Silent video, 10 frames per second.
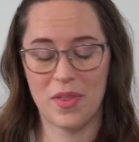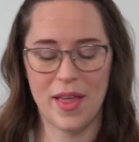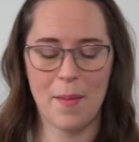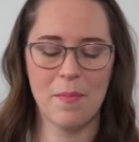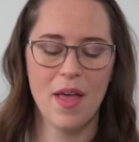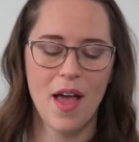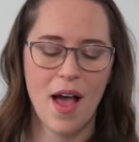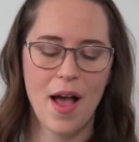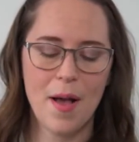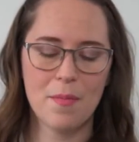them.
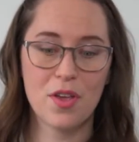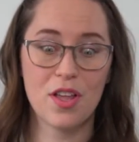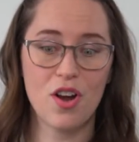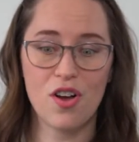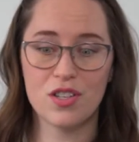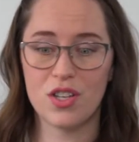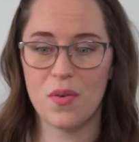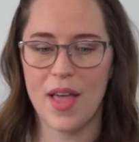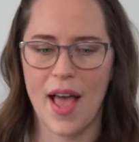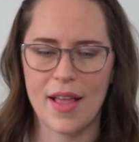You can also
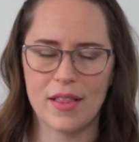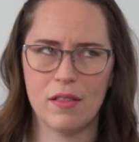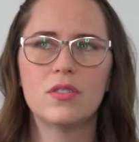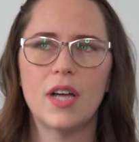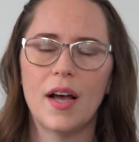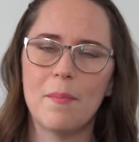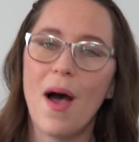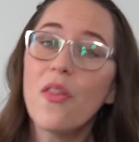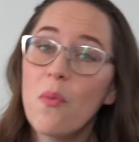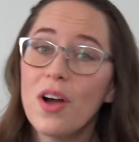get
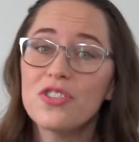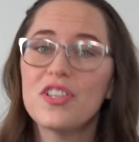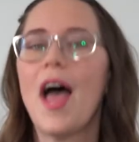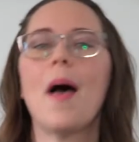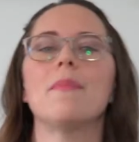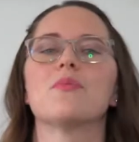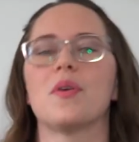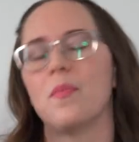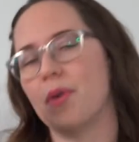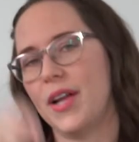mouthwash tabs where
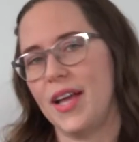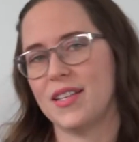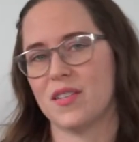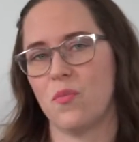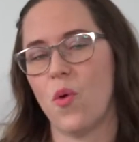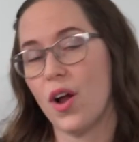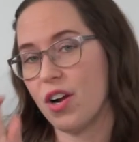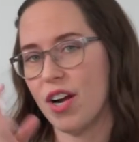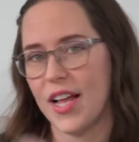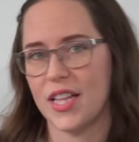you put it in some
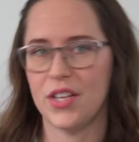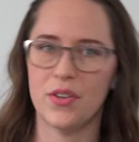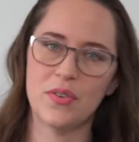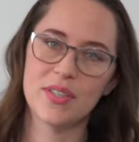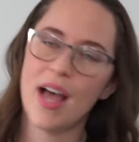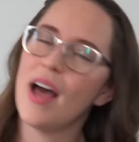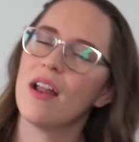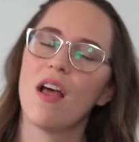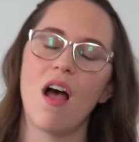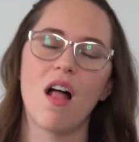water and then you use that.
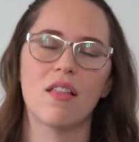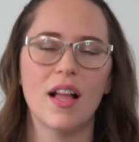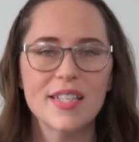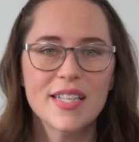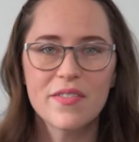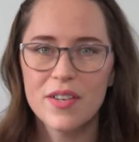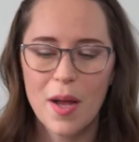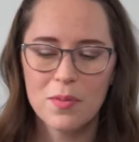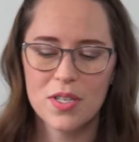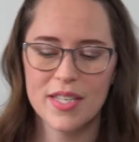Lots of different
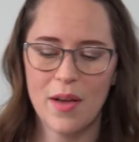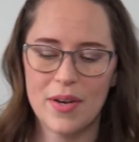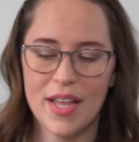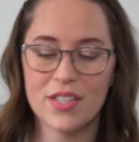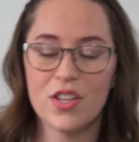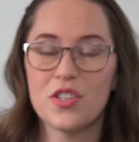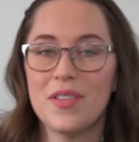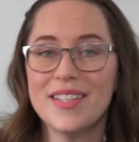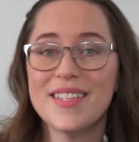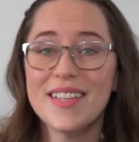options nowadays. So
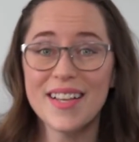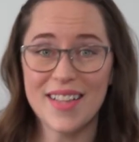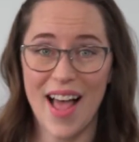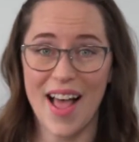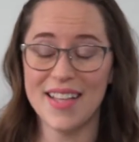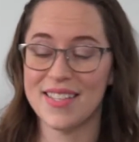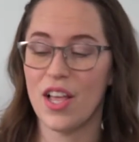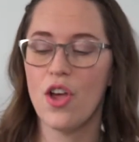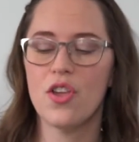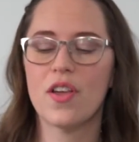this is in glass.
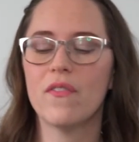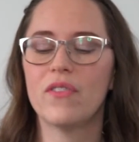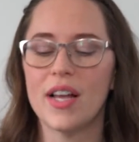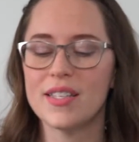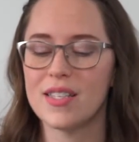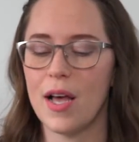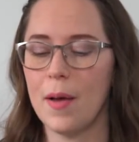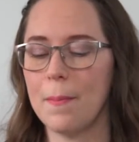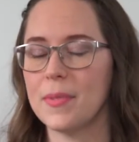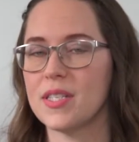You can find
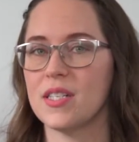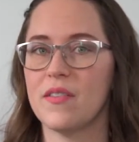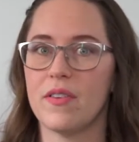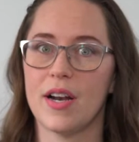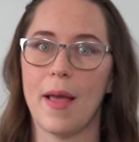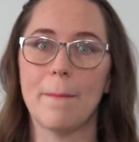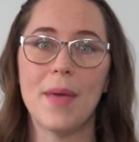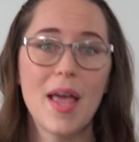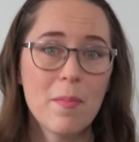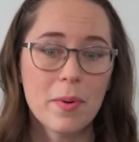some delivered in
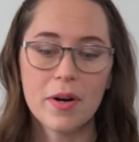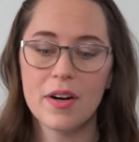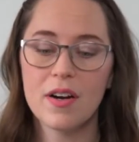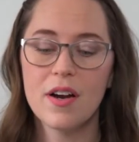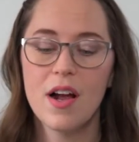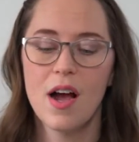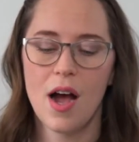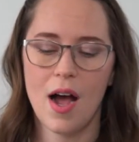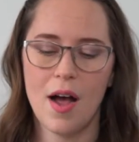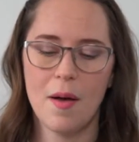paper,
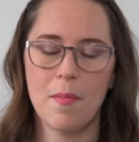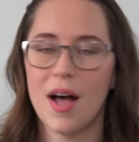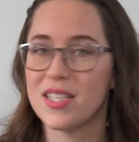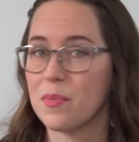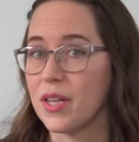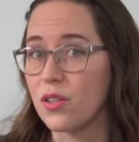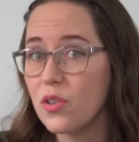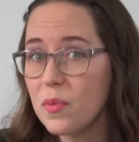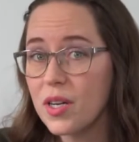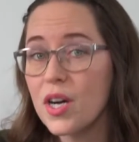possibly
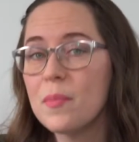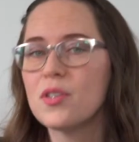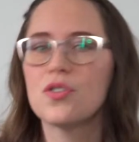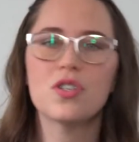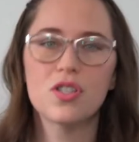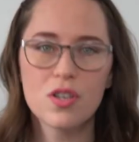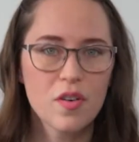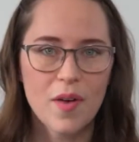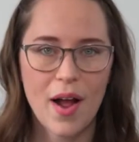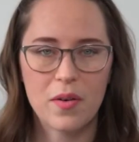aluminum. So just look
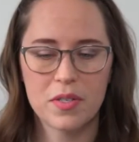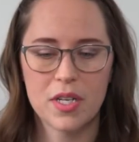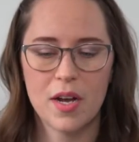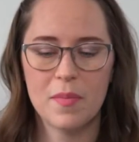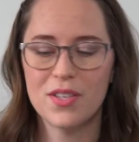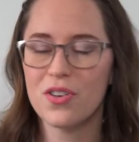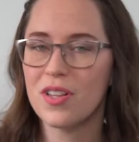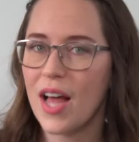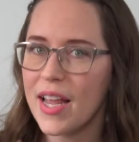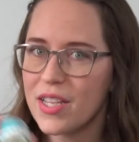around. These are a
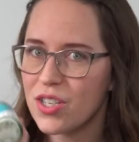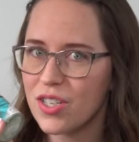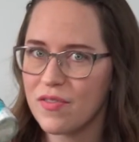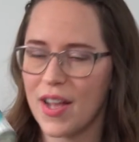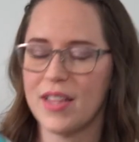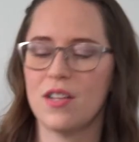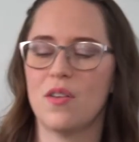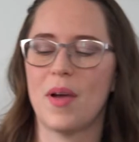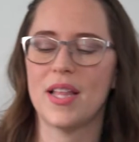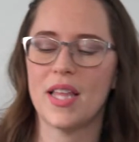lot easier to find than
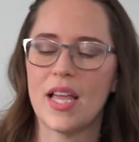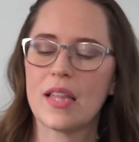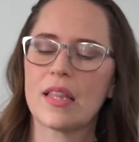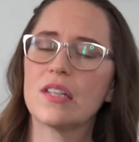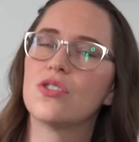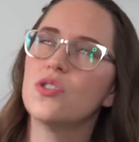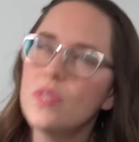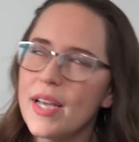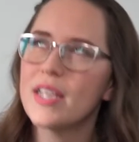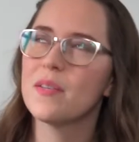you might think. They do
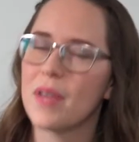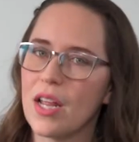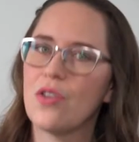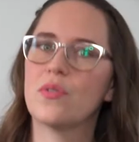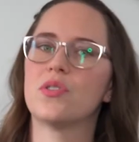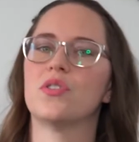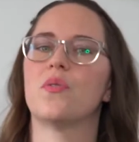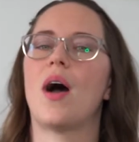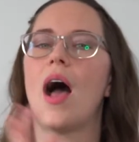take some getting used to,